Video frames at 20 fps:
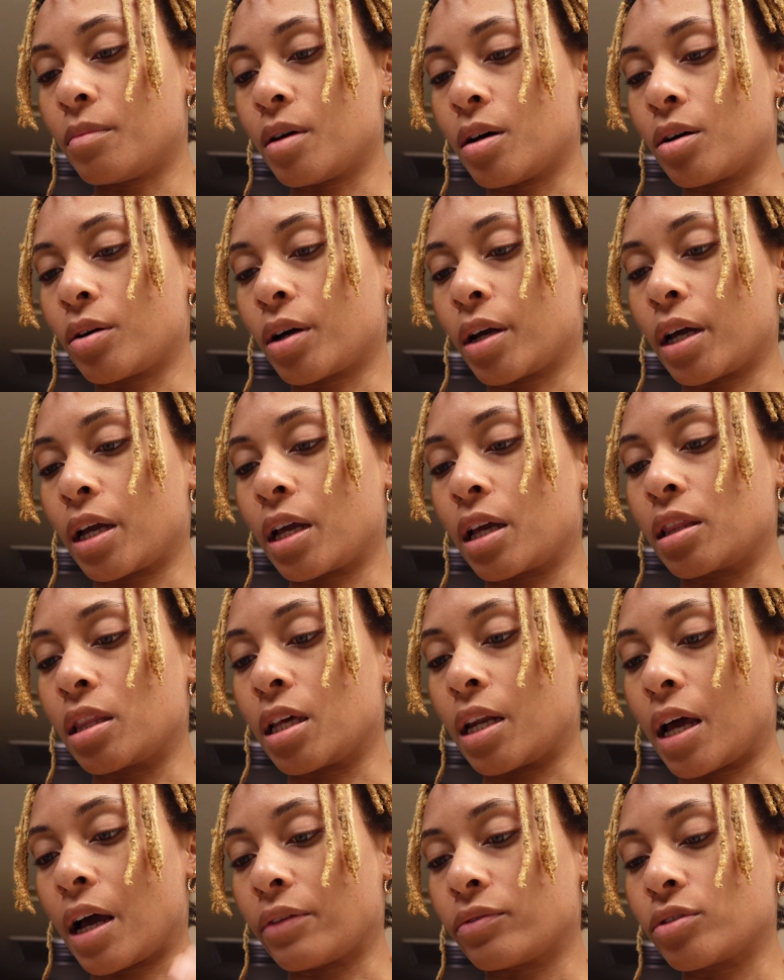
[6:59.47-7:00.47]
Okay, and
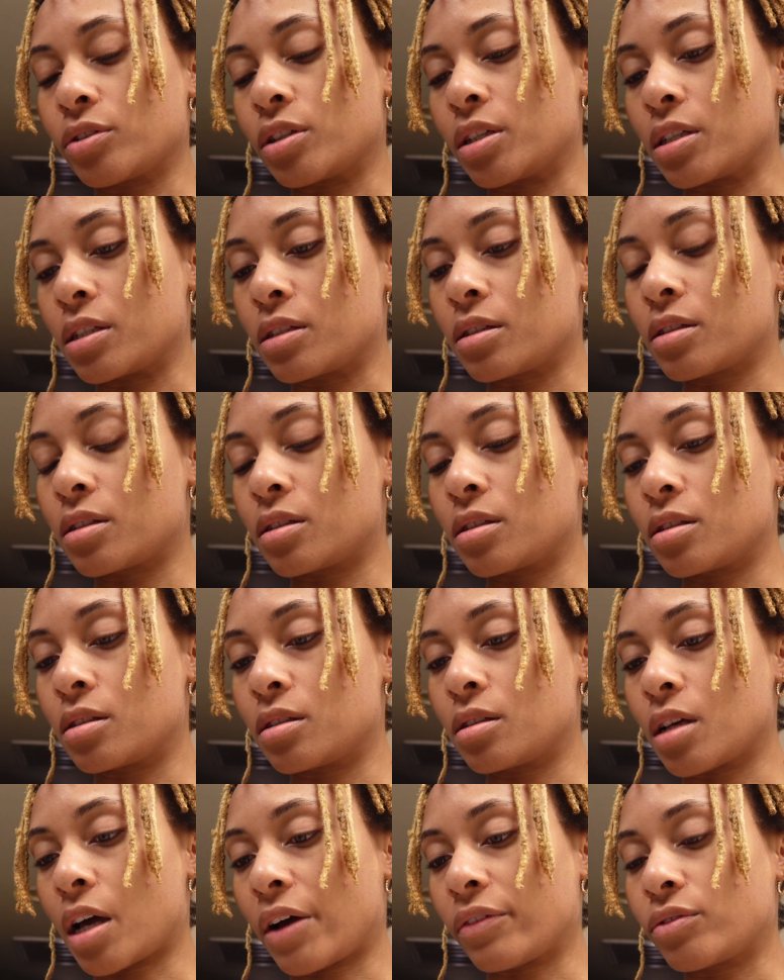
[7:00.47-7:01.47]
then after this,
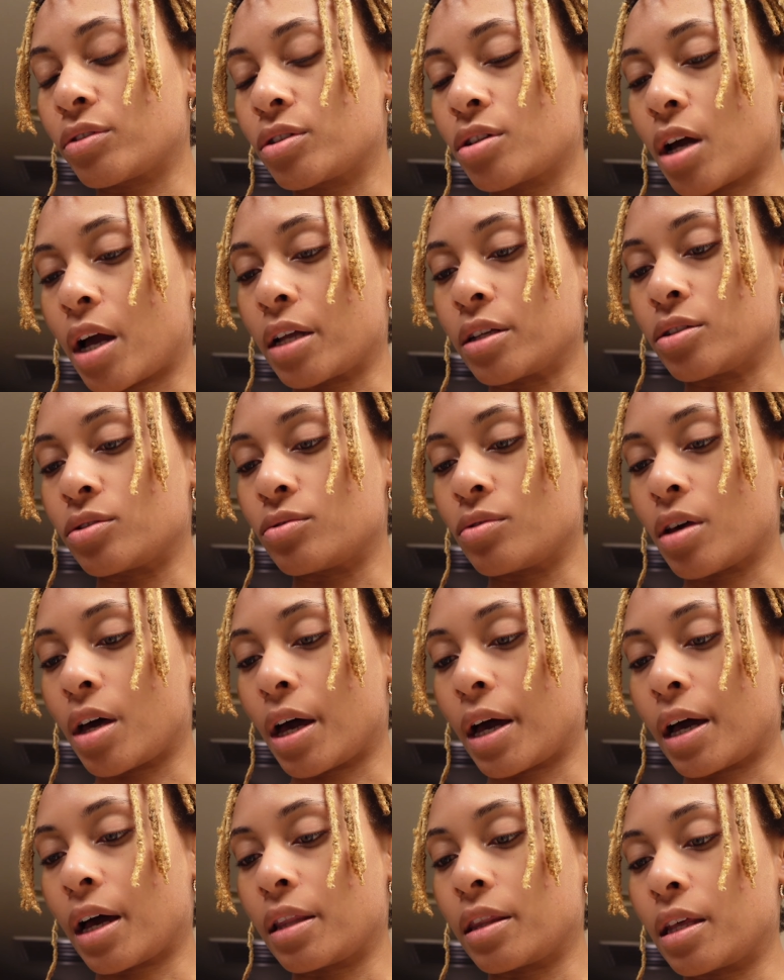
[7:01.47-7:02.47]
after I do
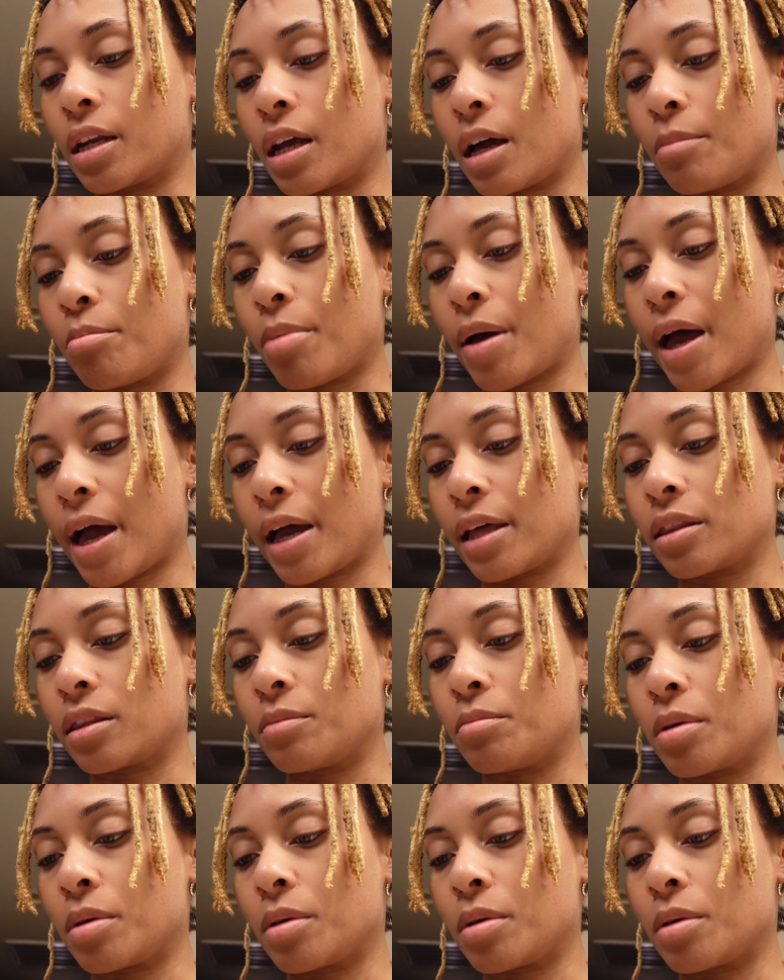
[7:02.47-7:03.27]
that, then I pat the